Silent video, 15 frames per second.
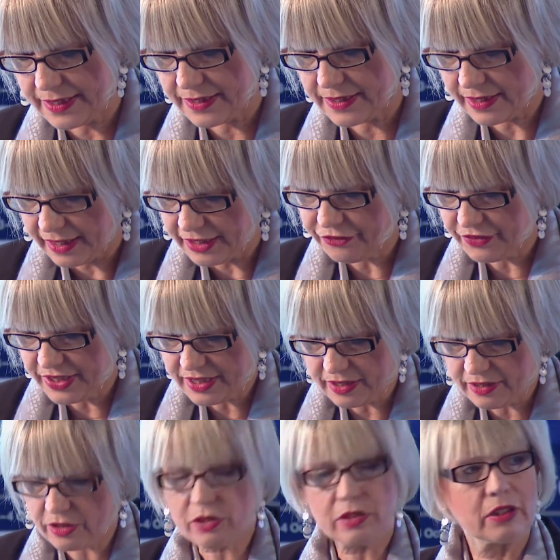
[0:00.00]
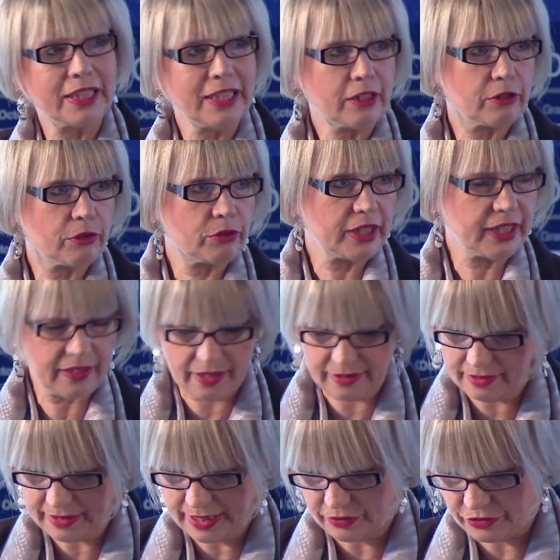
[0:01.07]
site visits, including
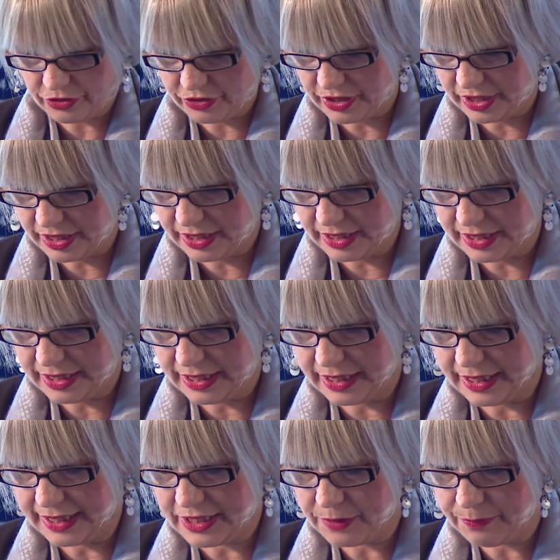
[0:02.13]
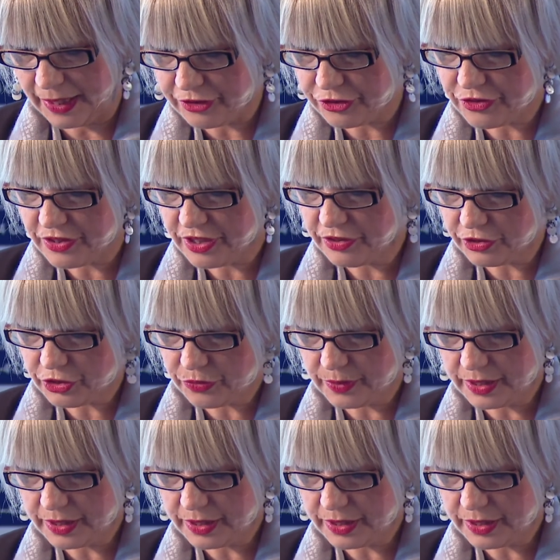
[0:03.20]
unannounced inspections in the